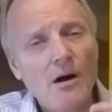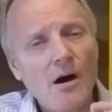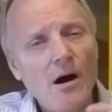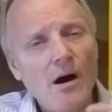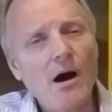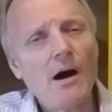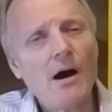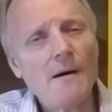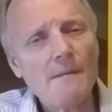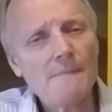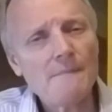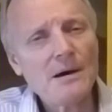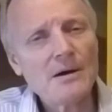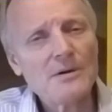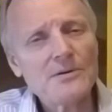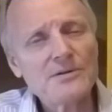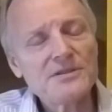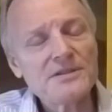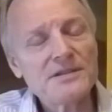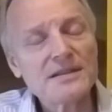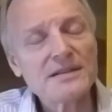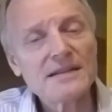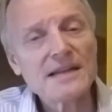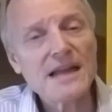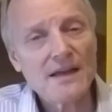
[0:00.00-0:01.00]

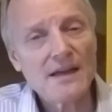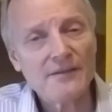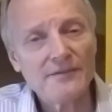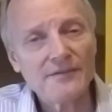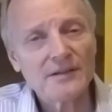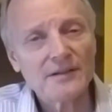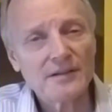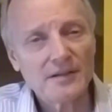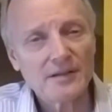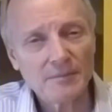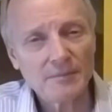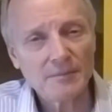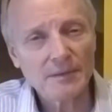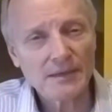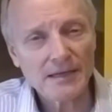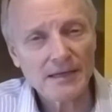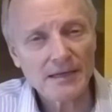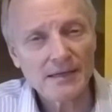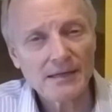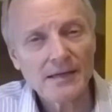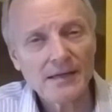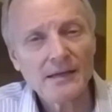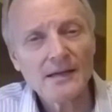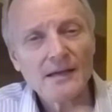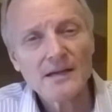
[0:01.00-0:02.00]
almost
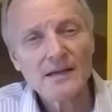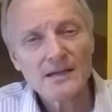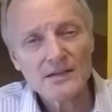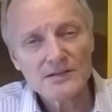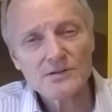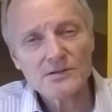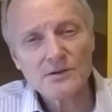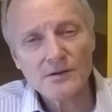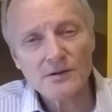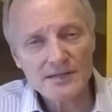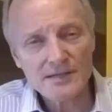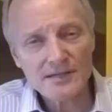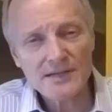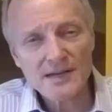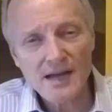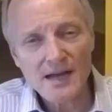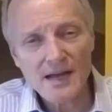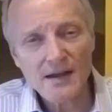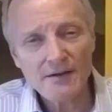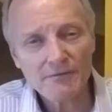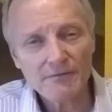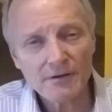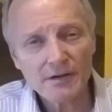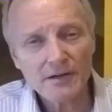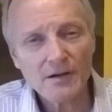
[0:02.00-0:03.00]
inevitably is going to
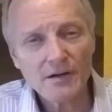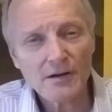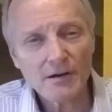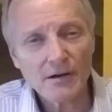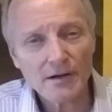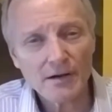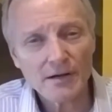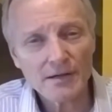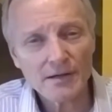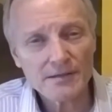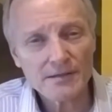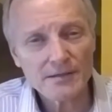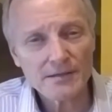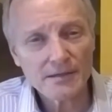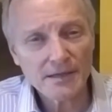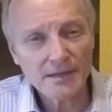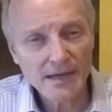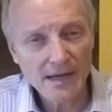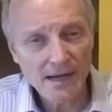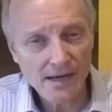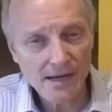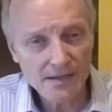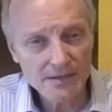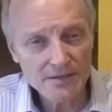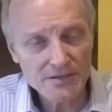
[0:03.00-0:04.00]
have recurrent
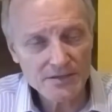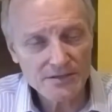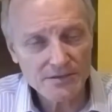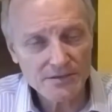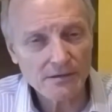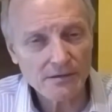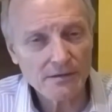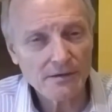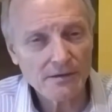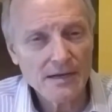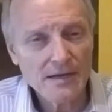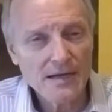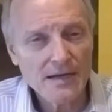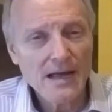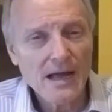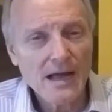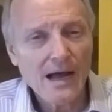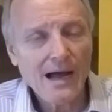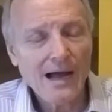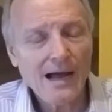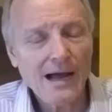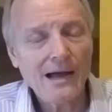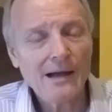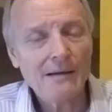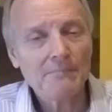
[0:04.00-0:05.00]
cancer
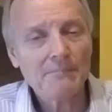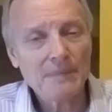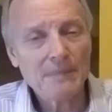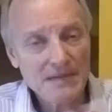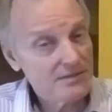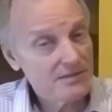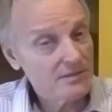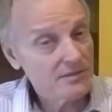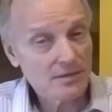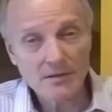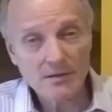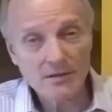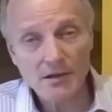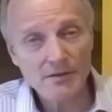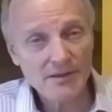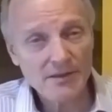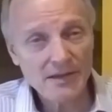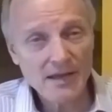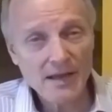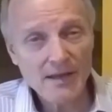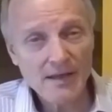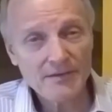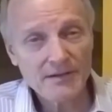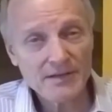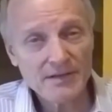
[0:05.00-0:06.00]
based on all
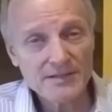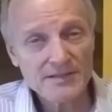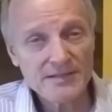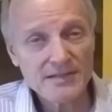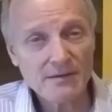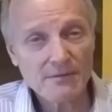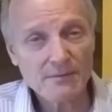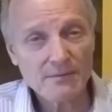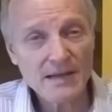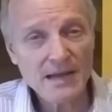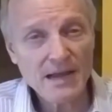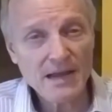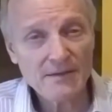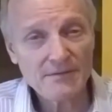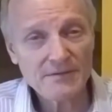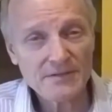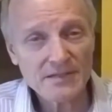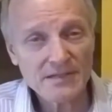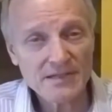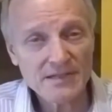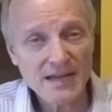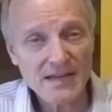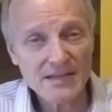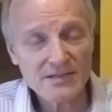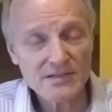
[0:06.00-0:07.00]
the evidence that we have to
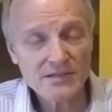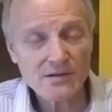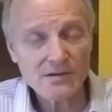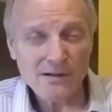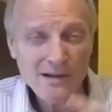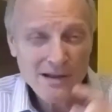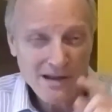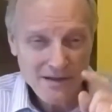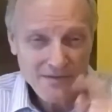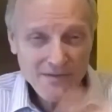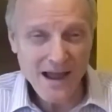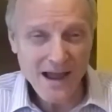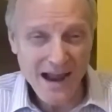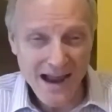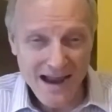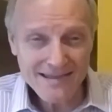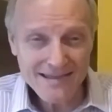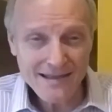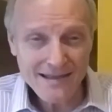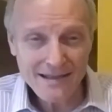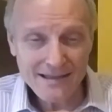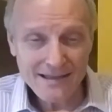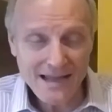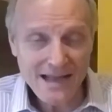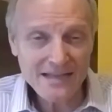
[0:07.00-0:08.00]
date. So I
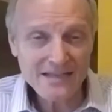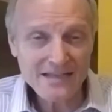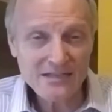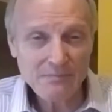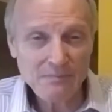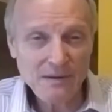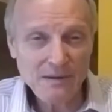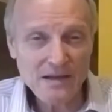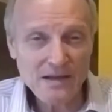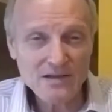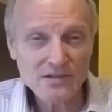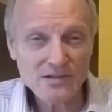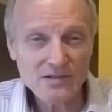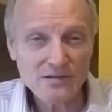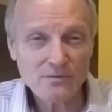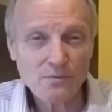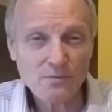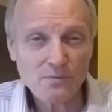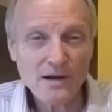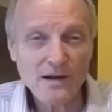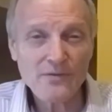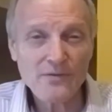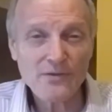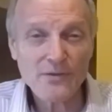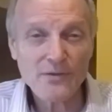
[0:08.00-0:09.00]
think that's a patient
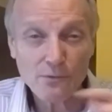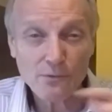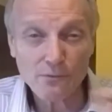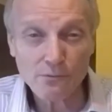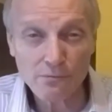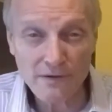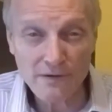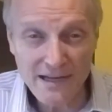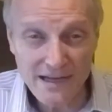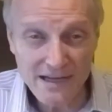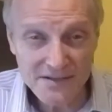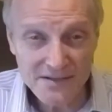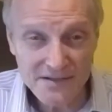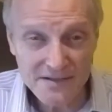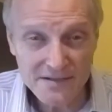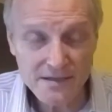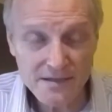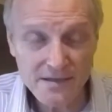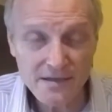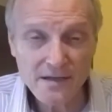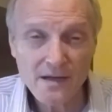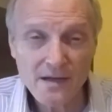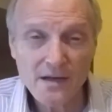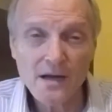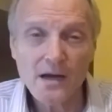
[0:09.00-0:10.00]
where the risk
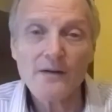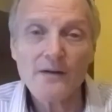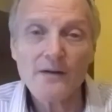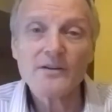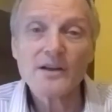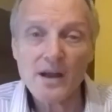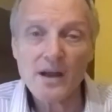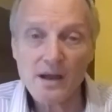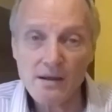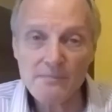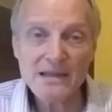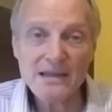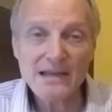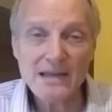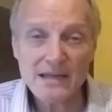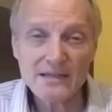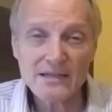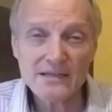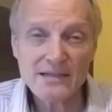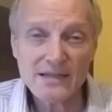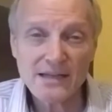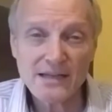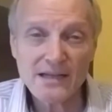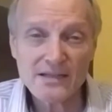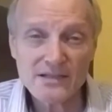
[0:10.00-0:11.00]
of coming in to
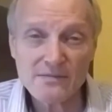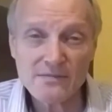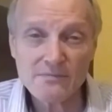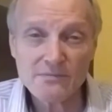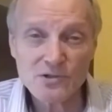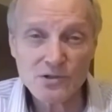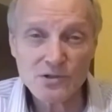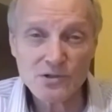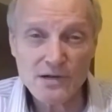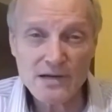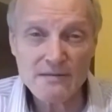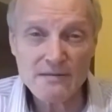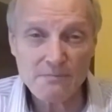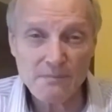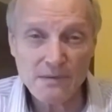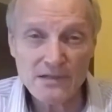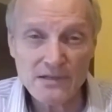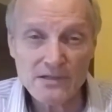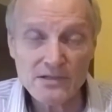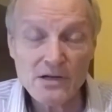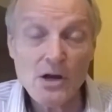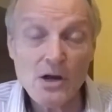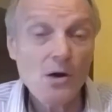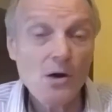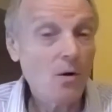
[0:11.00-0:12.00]
get some
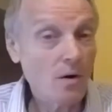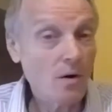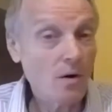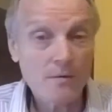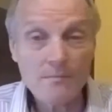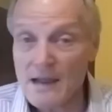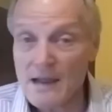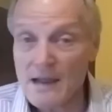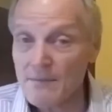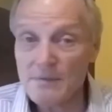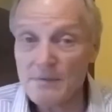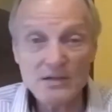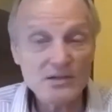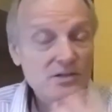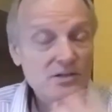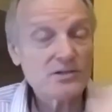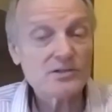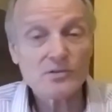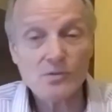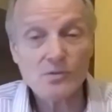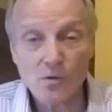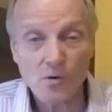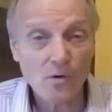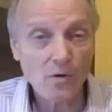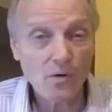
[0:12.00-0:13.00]
treatment or maybe
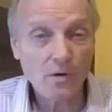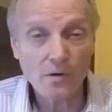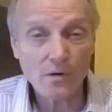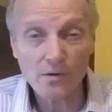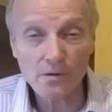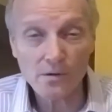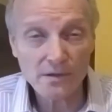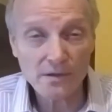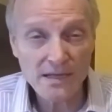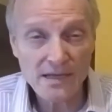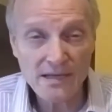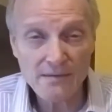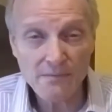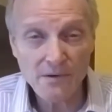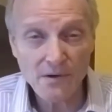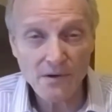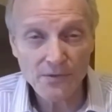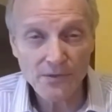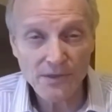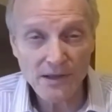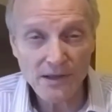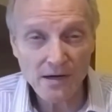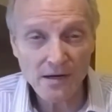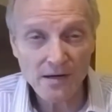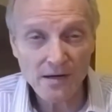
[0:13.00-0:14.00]
just oral
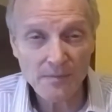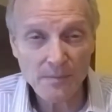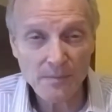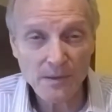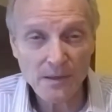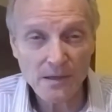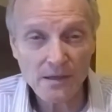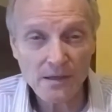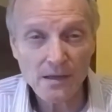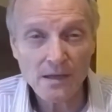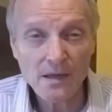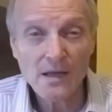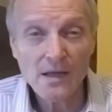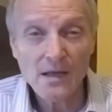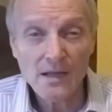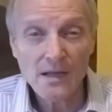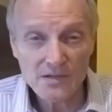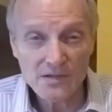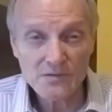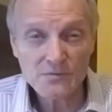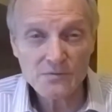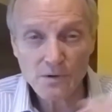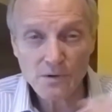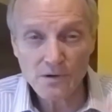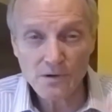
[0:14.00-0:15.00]
chemotherapy
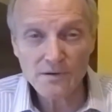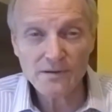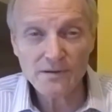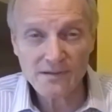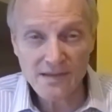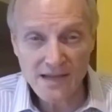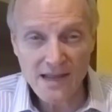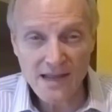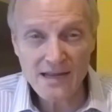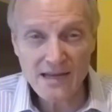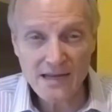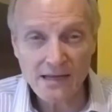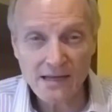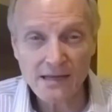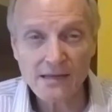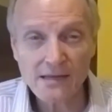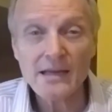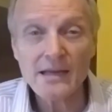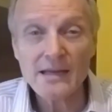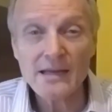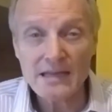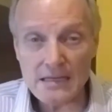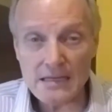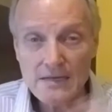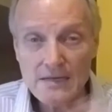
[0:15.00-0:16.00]
is worth taking,
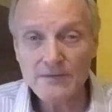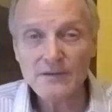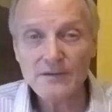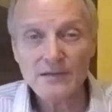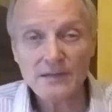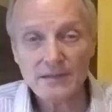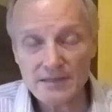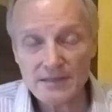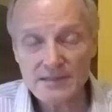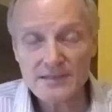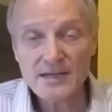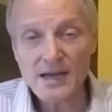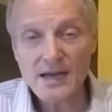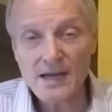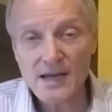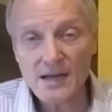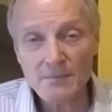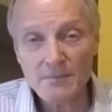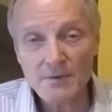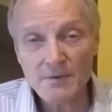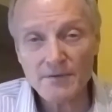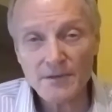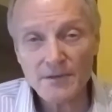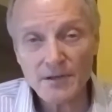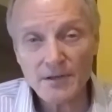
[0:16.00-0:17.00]
even in the
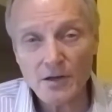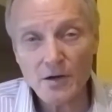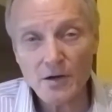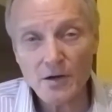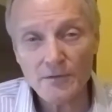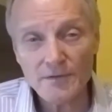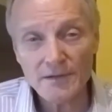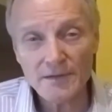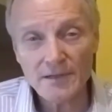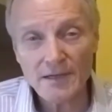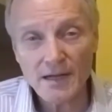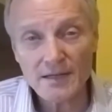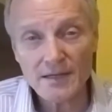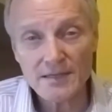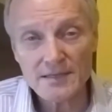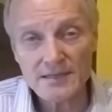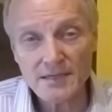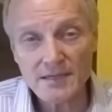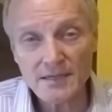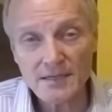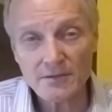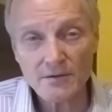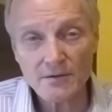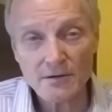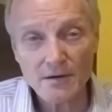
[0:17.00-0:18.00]
time of the
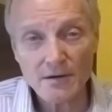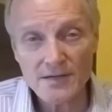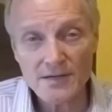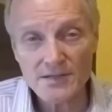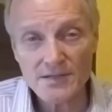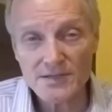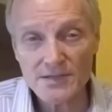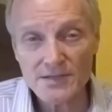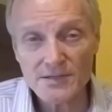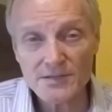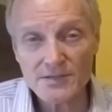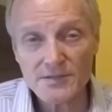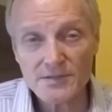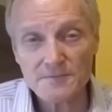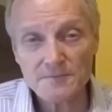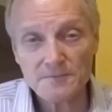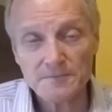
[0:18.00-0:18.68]
COVID-19 crisis.